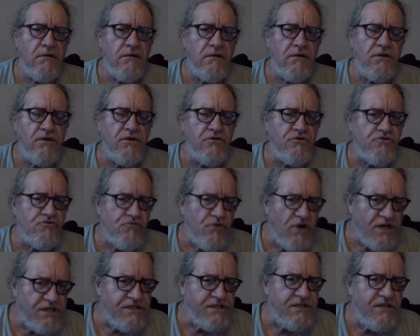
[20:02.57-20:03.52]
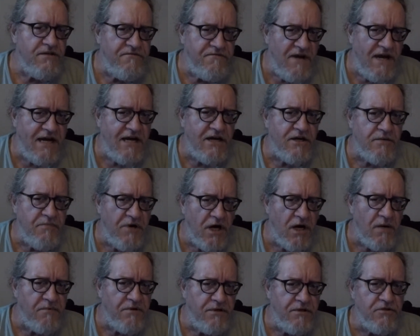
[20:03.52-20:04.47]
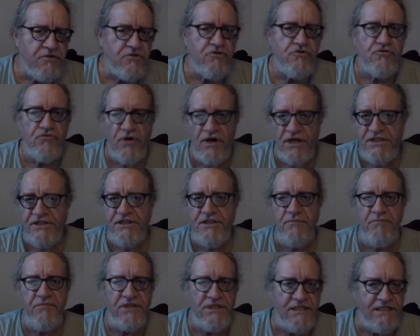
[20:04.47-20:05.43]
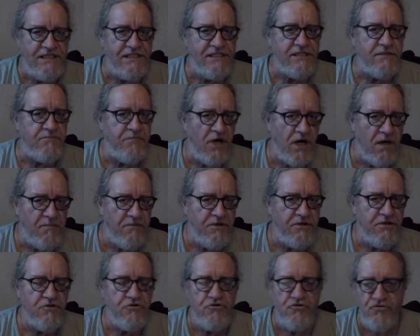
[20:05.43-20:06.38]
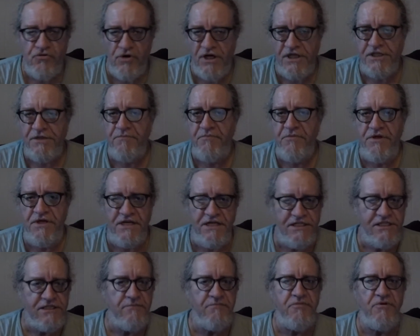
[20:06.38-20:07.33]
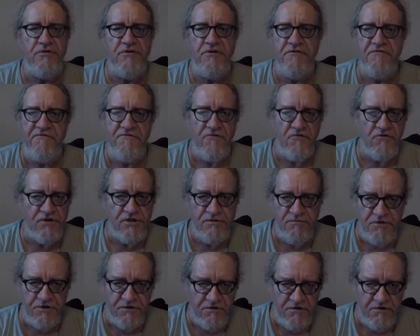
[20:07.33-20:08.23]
You trust the fire department. You trust the police department. You trust municipal enforcement.